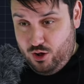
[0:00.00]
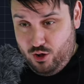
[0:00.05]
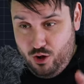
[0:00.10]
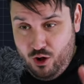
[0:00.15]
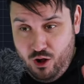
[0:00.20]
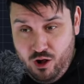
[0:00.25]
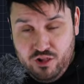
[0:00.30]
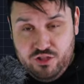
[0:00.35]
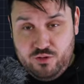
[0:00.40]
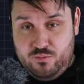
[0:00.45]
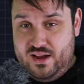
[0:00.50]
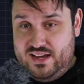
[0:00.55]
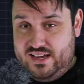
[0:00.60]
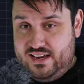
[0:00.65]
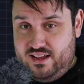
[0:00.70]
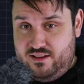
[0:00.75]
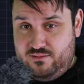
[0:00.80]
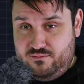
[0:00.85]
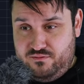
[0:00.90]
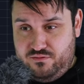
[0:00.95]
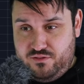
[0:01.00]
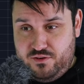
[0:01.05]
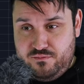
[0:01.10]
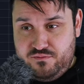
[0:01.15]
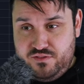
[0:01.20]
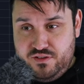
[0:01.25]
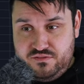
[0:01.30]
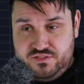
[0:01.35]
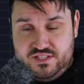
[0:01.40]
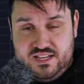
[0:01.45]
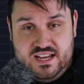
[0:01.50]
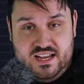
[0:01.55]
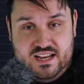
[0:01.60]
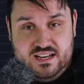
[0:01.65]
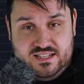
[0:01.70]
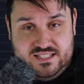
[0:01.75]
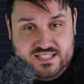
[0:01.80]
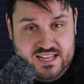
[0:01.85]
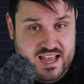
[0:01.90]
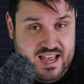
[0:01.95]
all the way down from
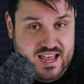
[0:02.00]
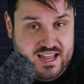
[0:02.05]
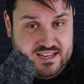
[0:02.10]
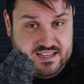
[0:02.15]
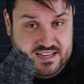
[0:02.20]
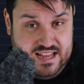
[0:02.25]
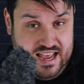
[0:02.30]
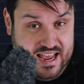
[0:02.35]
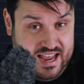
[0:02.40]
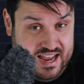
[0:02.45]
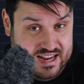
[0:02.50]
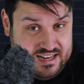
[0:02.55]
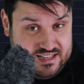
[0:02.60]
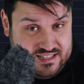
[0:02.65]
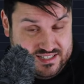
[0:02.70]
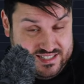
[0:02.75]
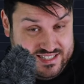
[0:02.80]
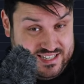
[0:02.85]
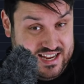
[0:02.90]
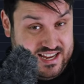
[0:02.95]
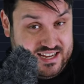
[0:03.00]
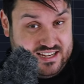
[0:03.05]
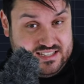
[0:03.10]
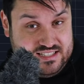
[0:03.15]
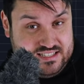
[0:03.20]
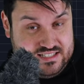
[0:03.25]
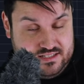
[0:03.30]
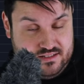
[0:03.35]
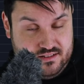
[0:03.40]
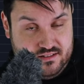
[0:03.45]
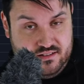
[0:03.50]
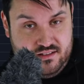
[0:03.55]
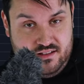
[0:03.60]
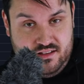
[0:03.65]
15, 10, 8, 6.